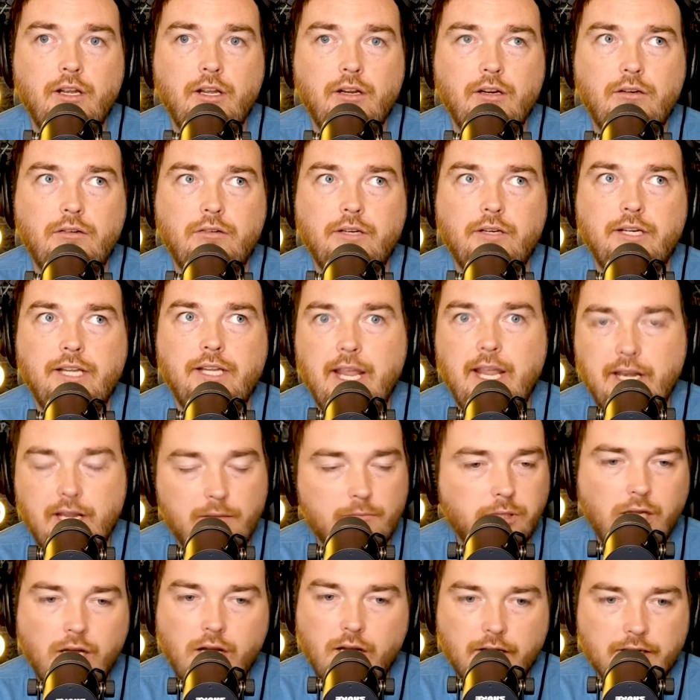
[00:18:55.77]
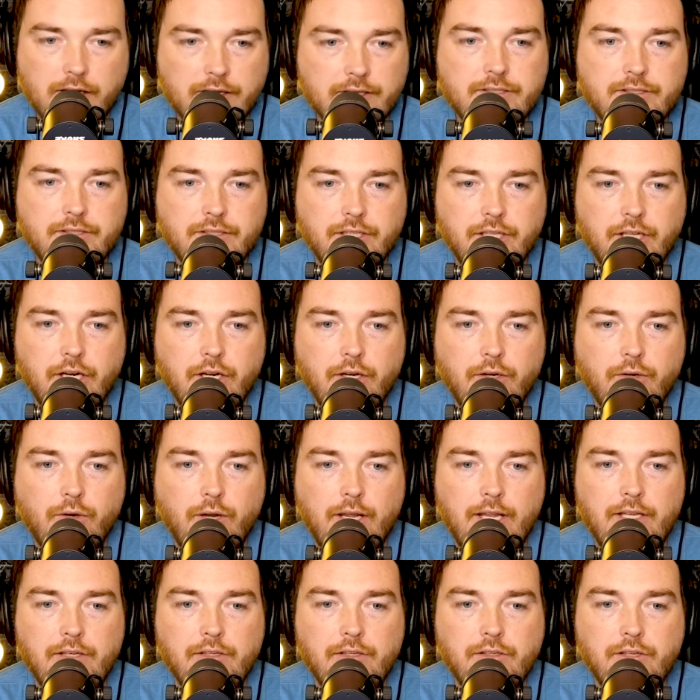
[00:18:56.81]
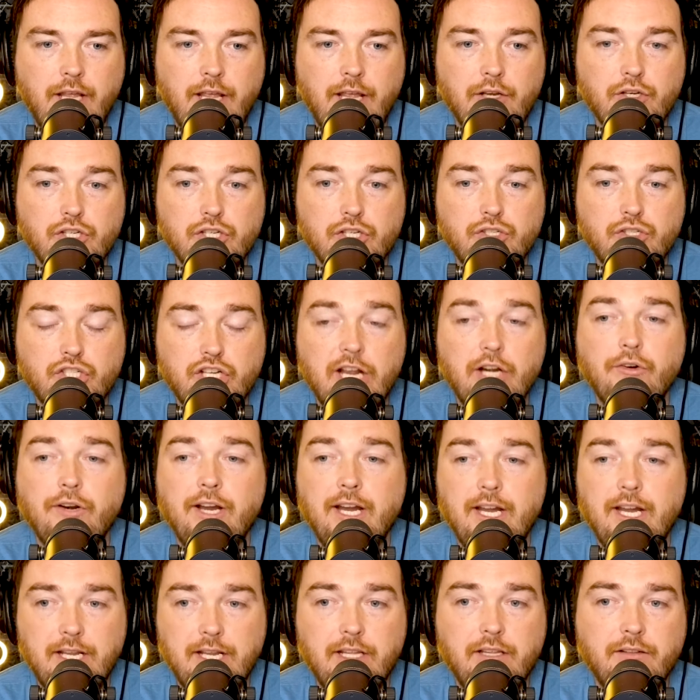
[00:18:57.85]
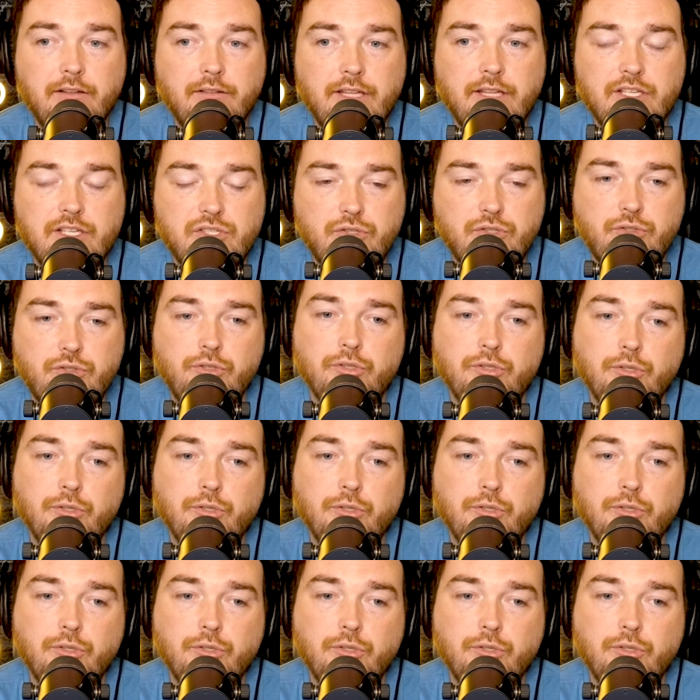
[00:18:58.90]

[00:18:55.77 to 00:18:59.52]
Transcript: creating blogs, and just generating this true